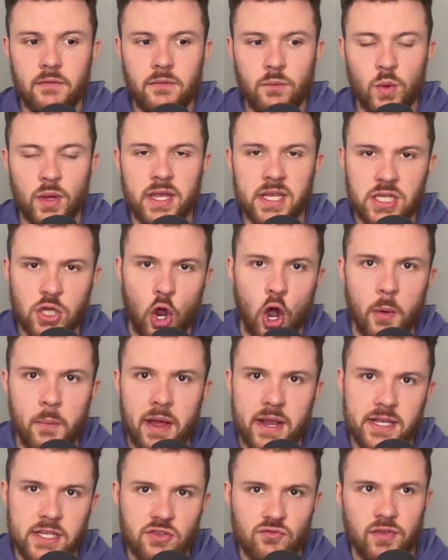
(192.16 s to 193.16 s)
with his
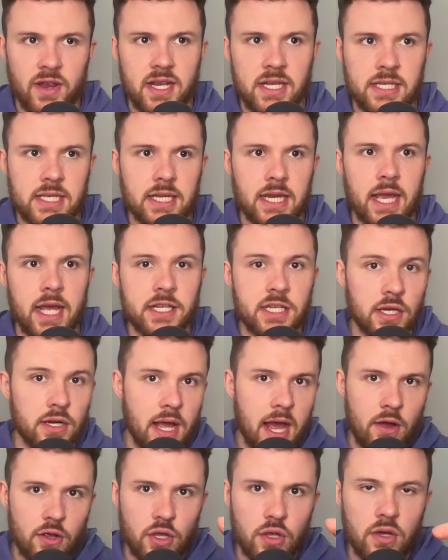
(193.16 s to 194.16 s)
comments recently, I don't know
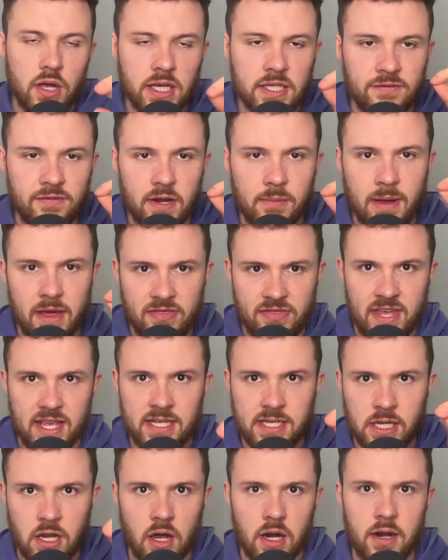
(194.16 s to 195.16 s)
how you guys feel about
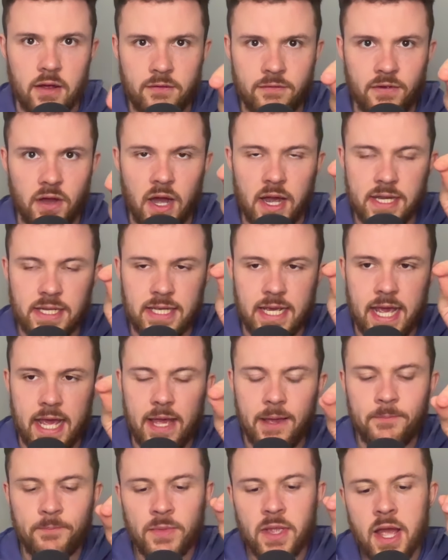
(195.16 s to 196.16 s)
this kind of idea
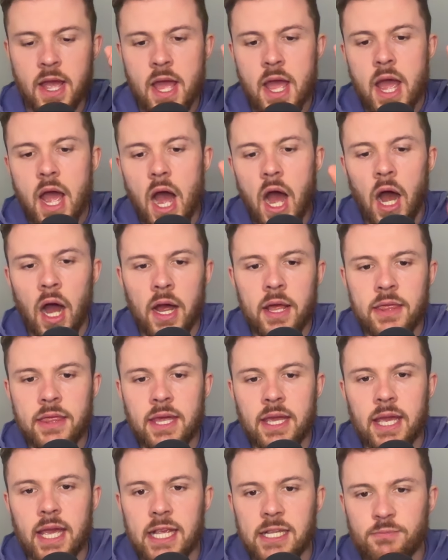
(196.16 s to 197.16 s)
I
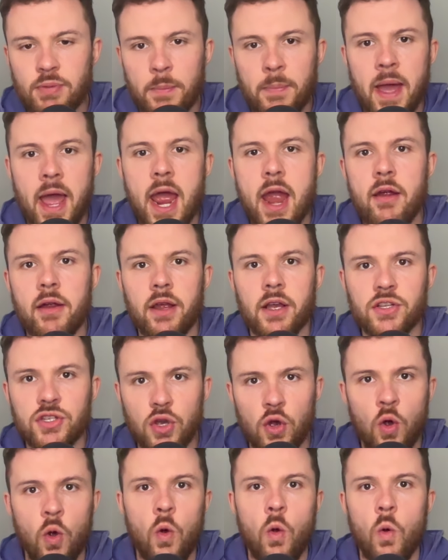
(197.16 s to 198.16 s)
think he's preparing us
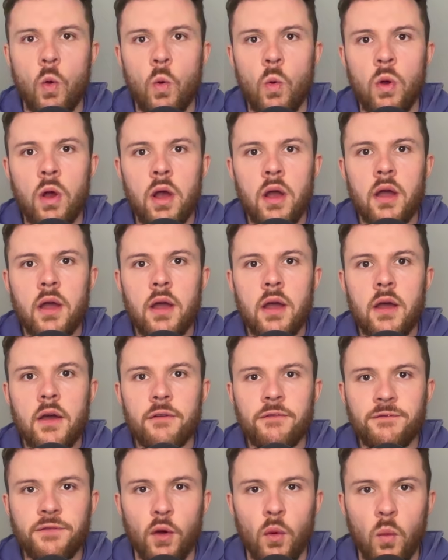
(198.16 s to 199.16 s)
all
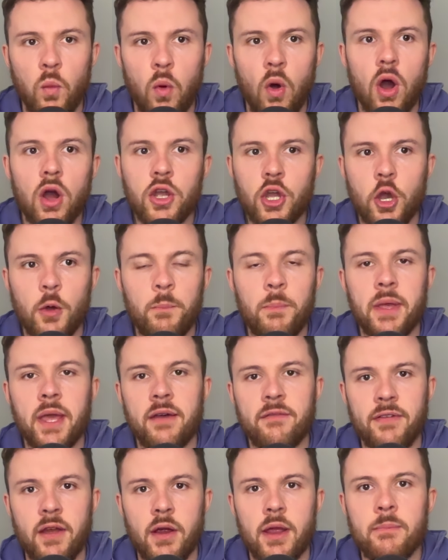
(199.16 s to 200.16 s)
for what could be a
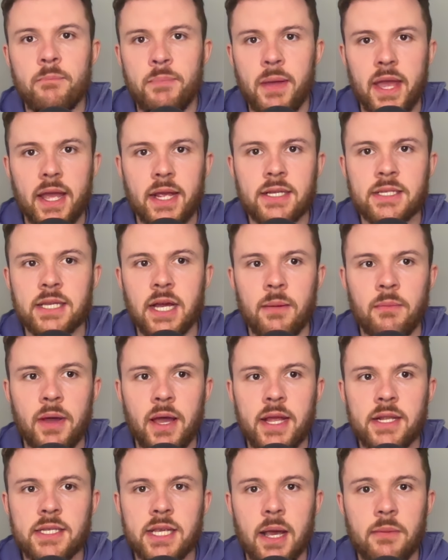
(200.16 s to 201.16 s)
very big summer
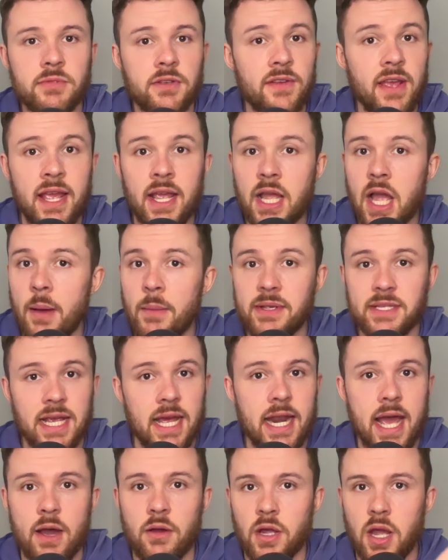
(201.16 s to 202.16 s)
in terms of incomings
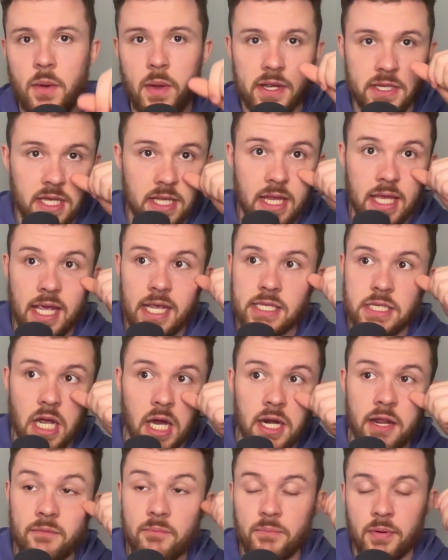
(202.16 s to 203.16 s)
and outgoings. I think he's
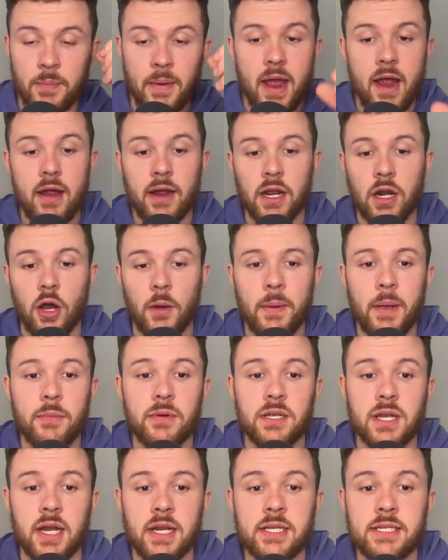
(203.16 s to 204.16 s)
kind of preparing a lot of people
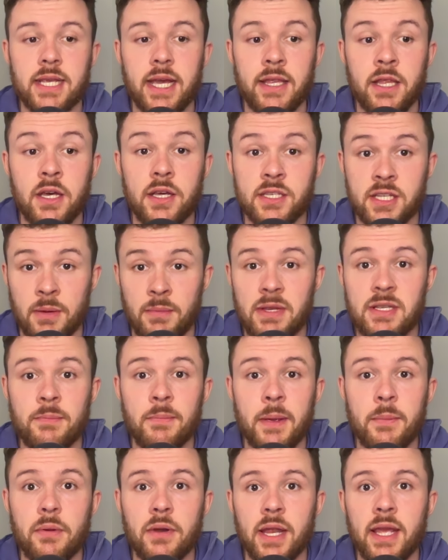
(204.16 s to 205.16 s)
to kind of say, look, there's going to be some
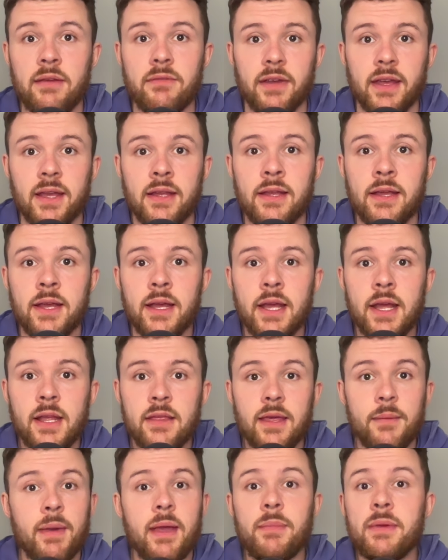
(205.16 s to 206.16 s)
people leaving
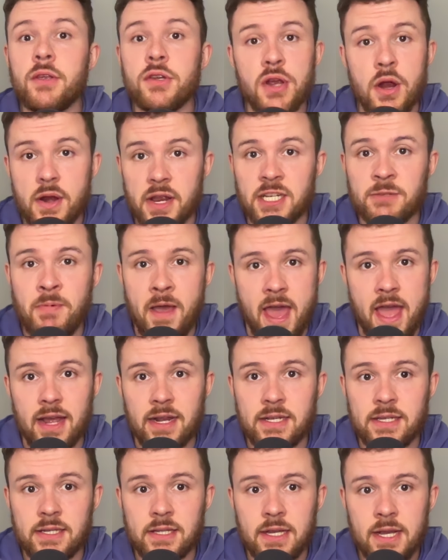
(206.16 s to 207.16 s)
that maybe you don't
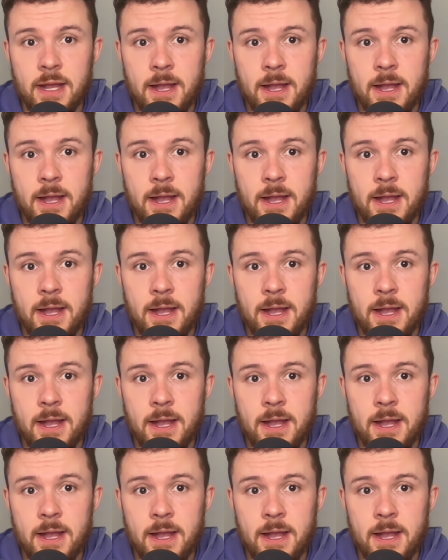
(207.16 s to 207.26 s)
expect,